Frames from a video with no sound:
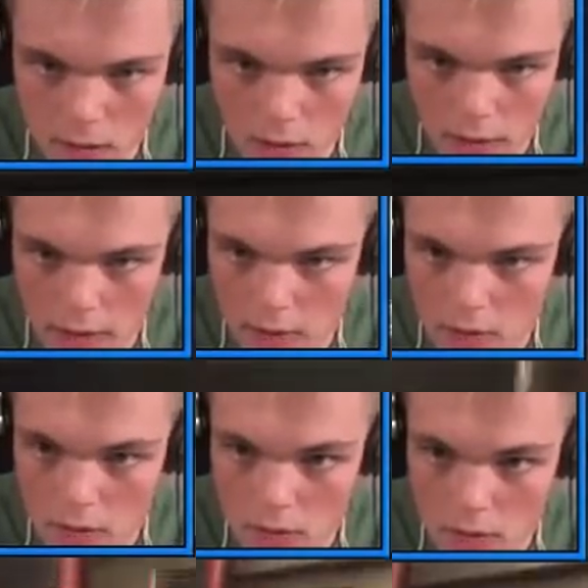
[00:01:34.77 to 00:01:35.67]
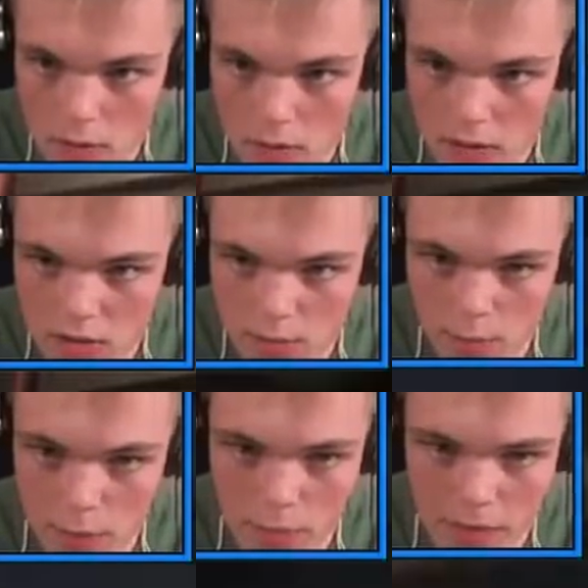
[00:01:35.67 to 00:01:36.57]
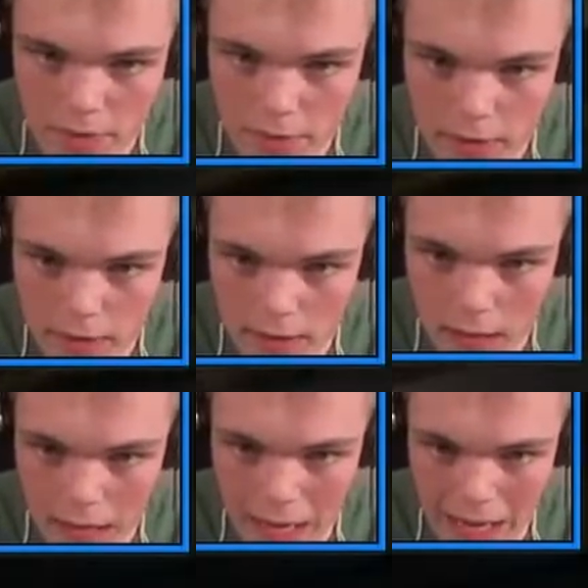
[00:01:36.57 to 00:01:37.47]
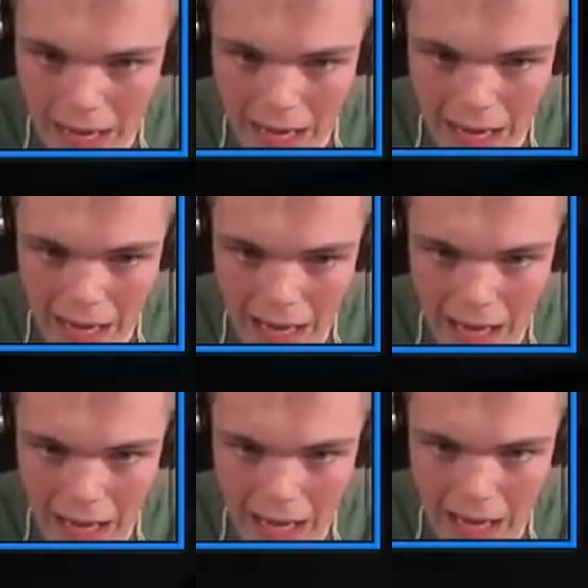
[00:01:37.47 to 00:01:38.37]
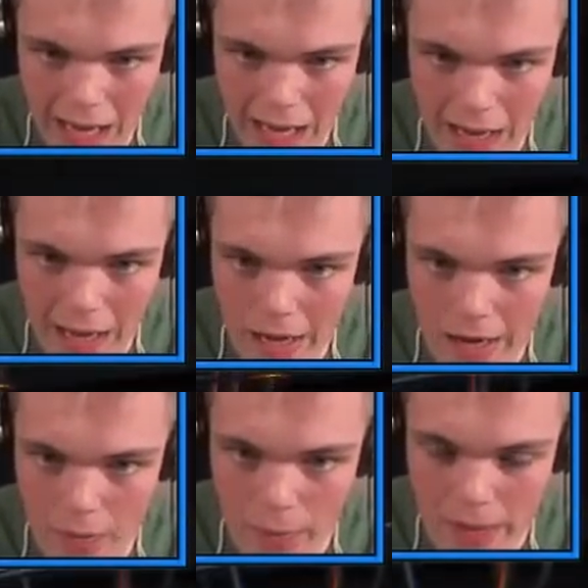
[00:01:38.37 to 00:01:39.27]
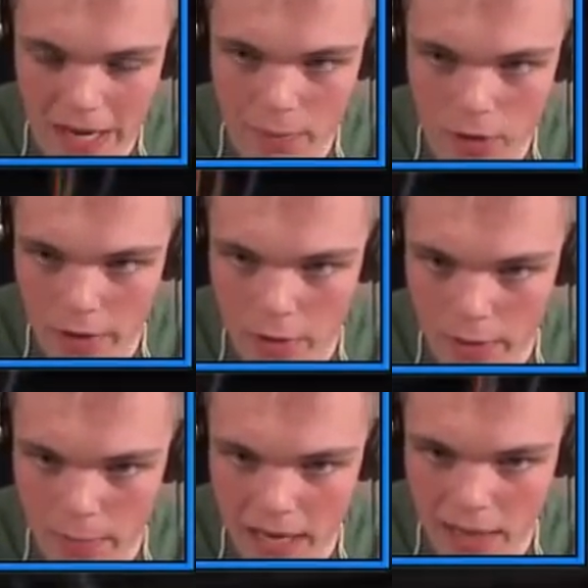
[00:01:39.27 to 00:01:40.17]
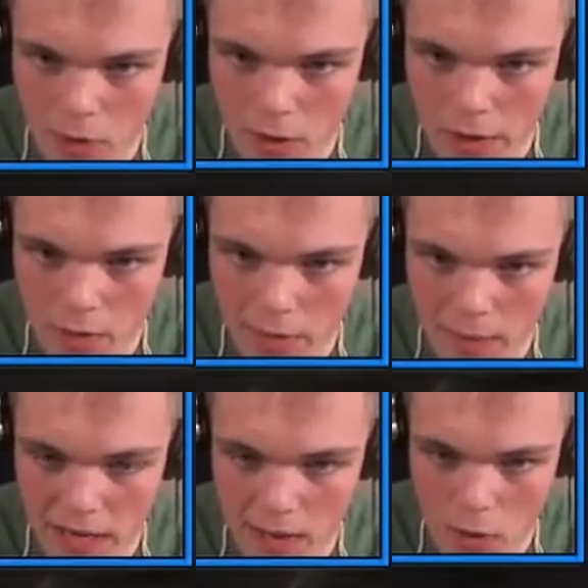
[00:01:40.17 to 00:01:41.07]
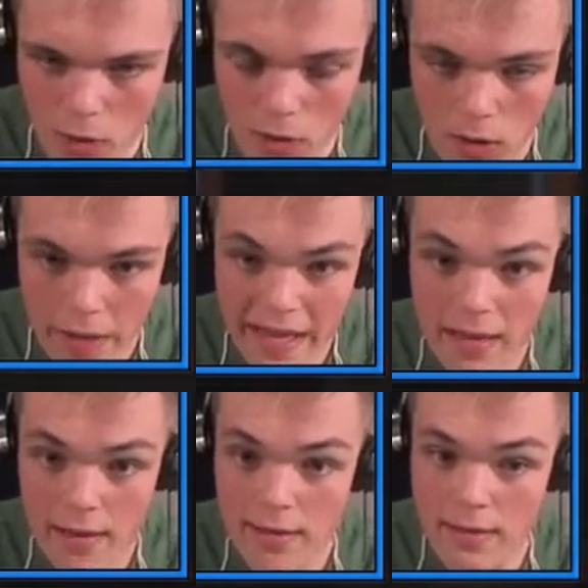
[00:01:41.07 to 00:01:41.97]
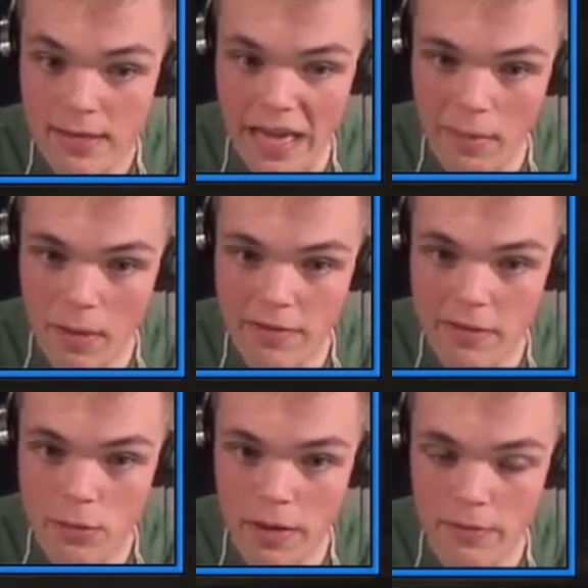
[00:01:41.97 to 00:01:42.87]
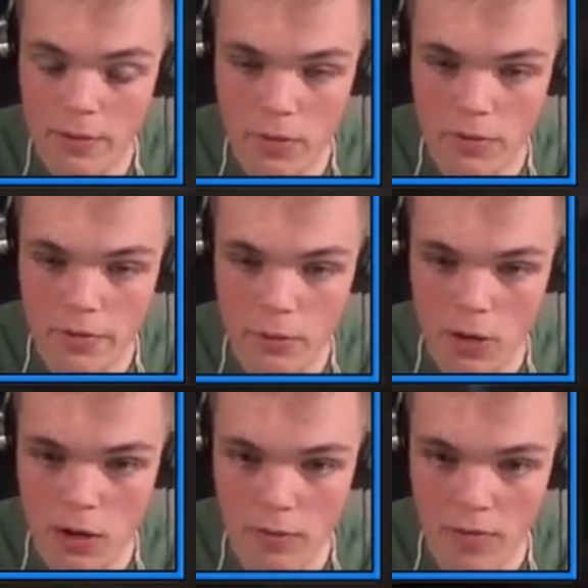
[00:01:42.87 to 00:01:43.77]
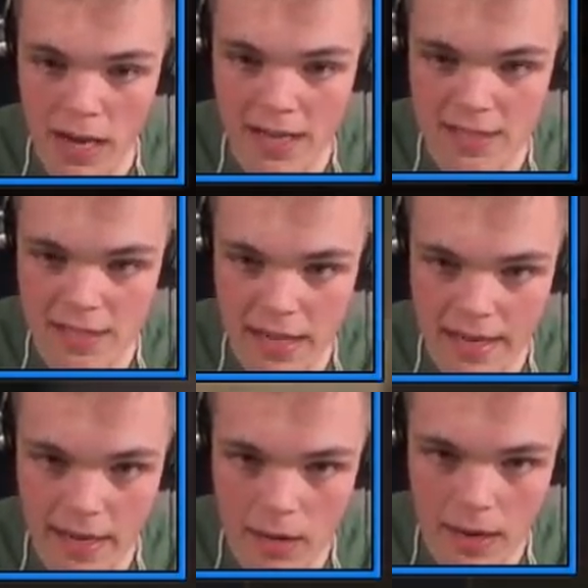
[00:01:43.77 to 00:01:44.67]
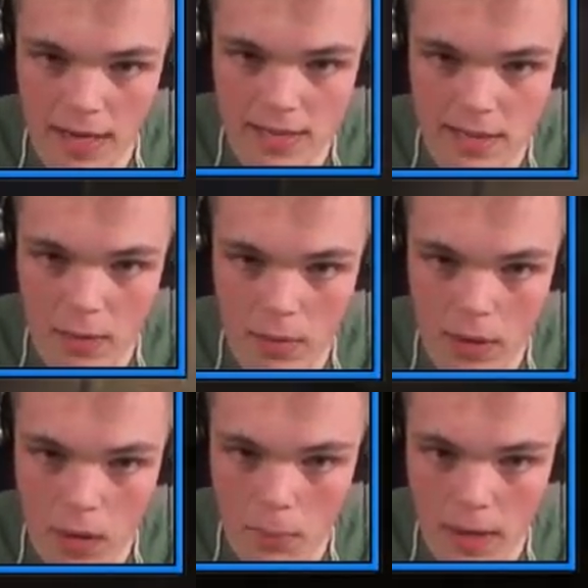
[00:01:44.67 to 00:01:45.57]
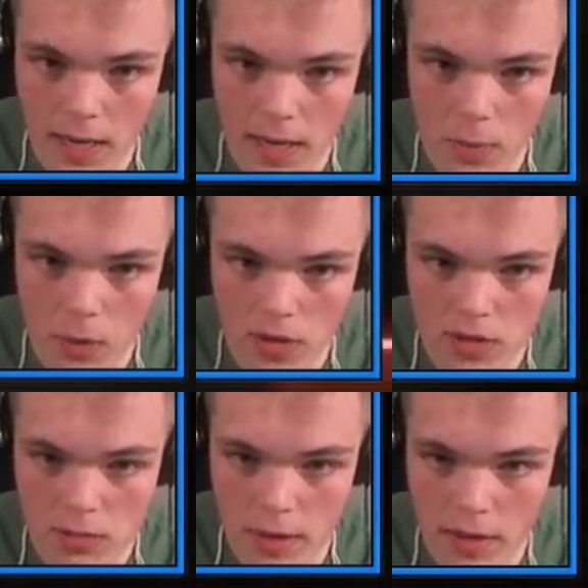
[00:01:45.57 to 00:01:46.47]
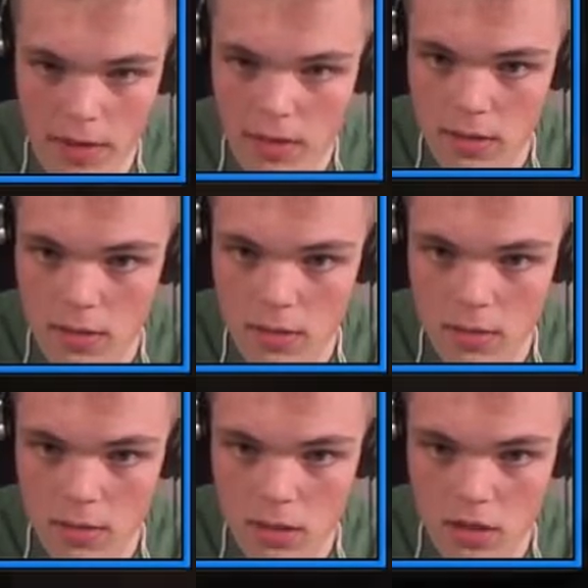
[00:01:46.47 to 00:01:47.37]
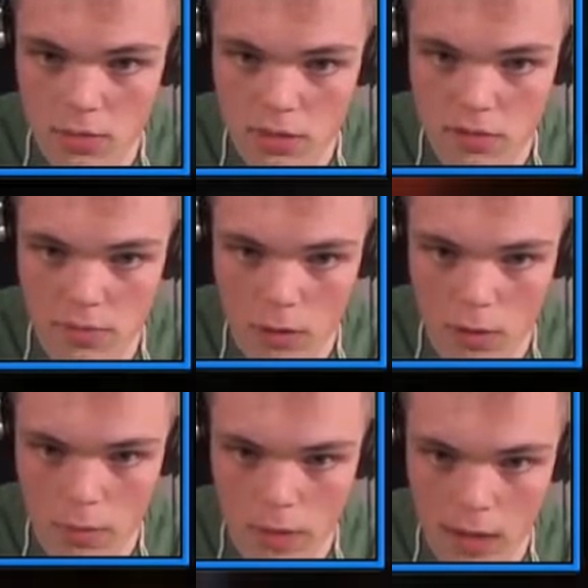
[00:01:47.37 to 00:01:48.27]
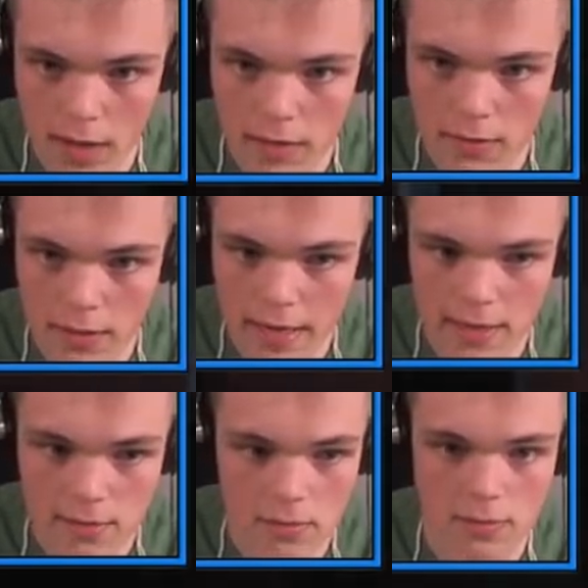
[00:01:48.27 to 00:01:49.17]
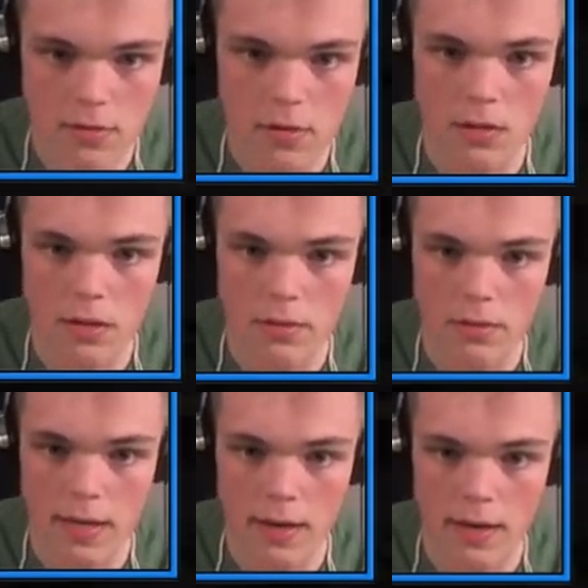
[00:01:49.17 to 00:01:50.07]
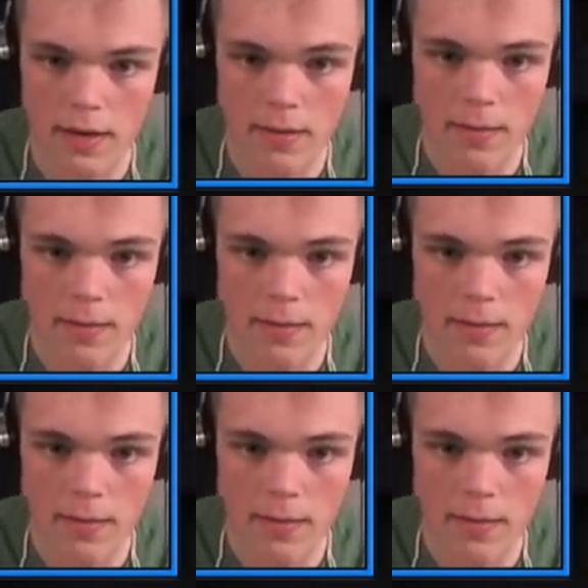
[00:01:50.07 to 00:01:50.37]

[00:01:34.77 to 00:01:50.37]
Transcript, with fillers: Alright. I just bumped that freaking... Ah ah ah, ah, ah, ah, I don't want to play anymore. I don't want to play anymore. I don't want to play anymore. Game, I swear. If you, if you turn off the lights like an Outlast, I will not play anymore. I swear it. I swear, just follow the red light, okay? Follow the red light.